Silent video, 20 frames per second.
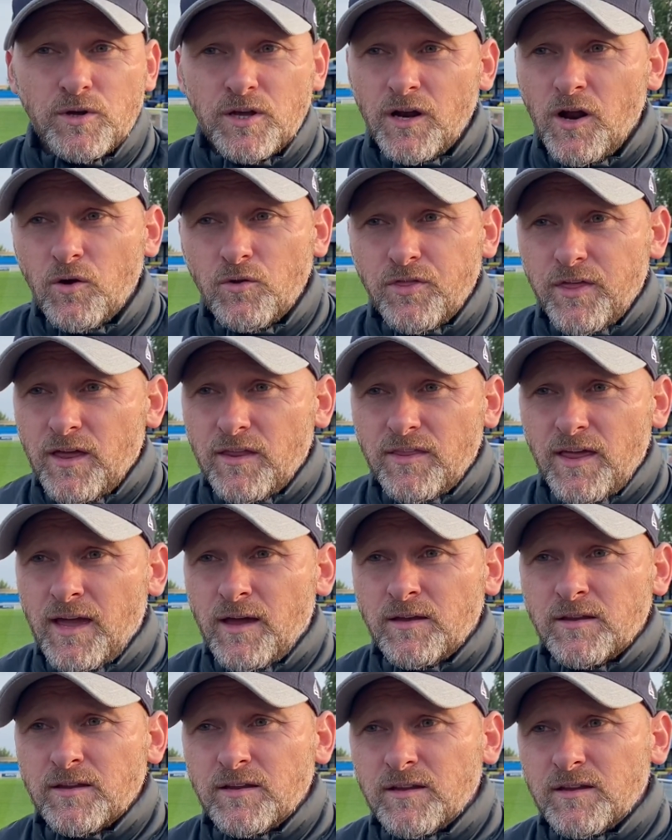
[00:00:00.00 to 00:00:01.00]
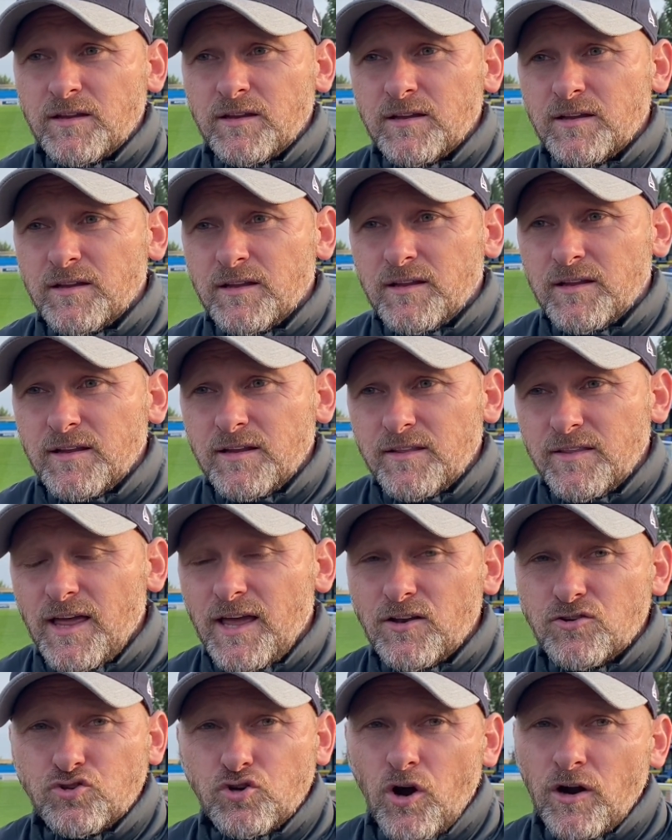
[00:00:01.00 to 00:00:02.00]
They're
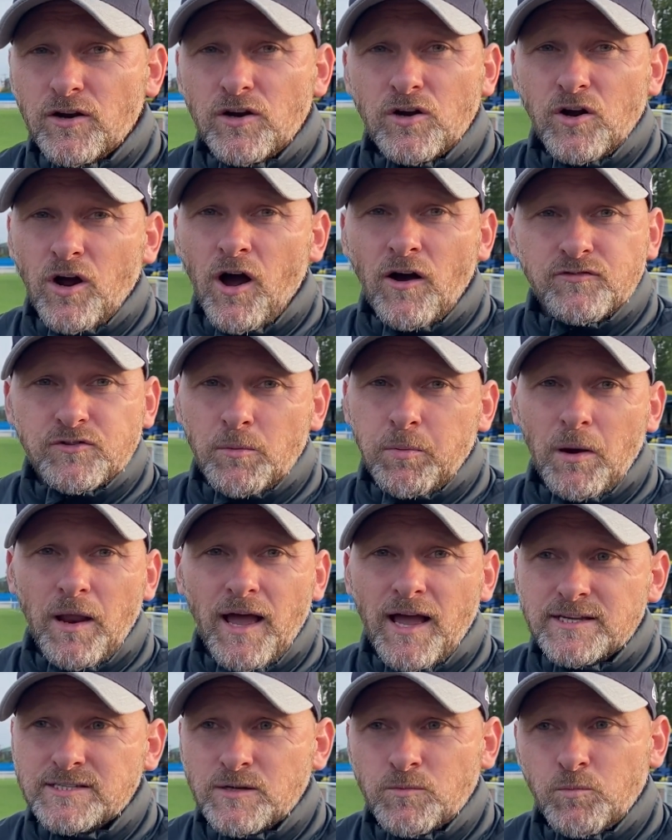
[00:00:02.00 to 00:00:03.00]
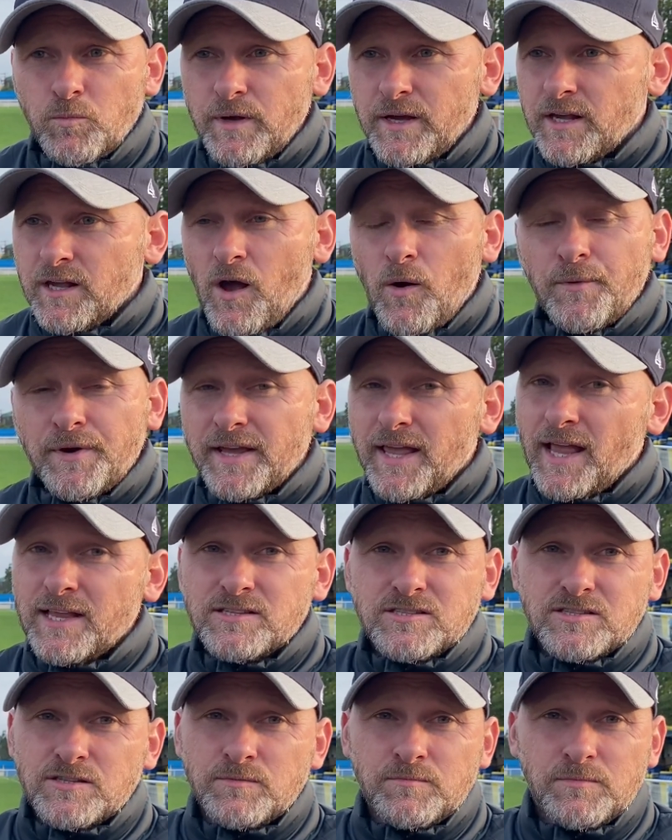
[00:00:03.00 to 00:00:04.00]
trying to look after players, and we're going
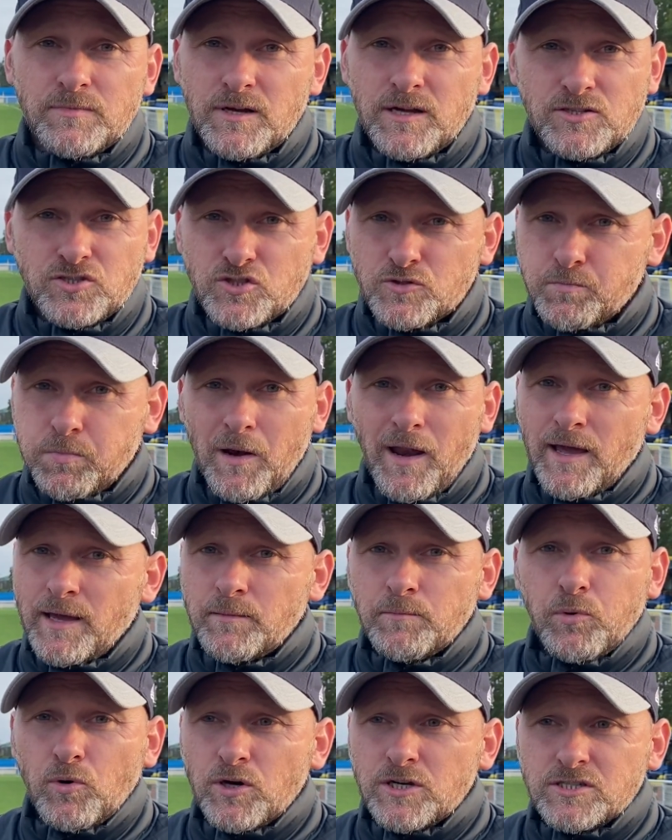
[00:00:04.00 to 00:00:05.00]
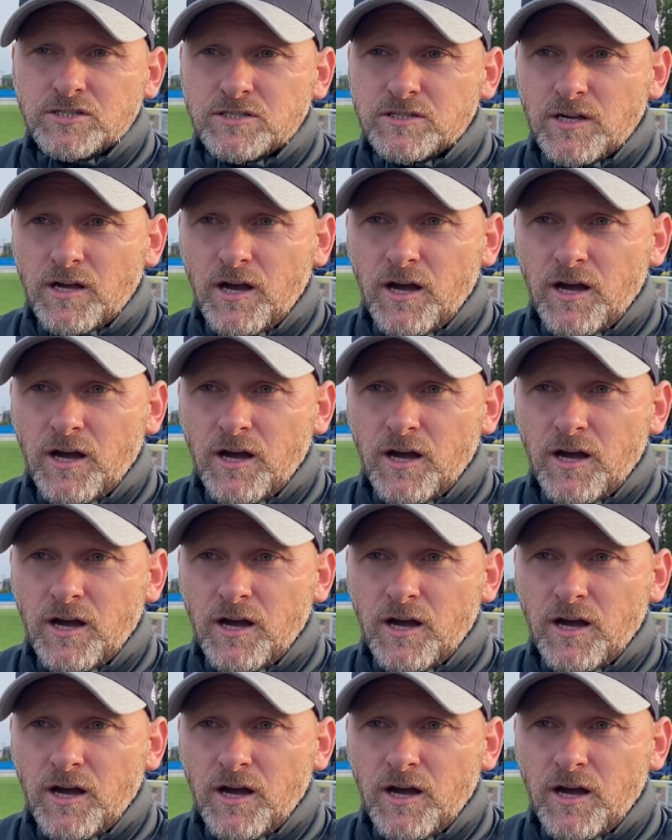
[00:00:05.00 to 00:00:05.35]
against them and just playing boys.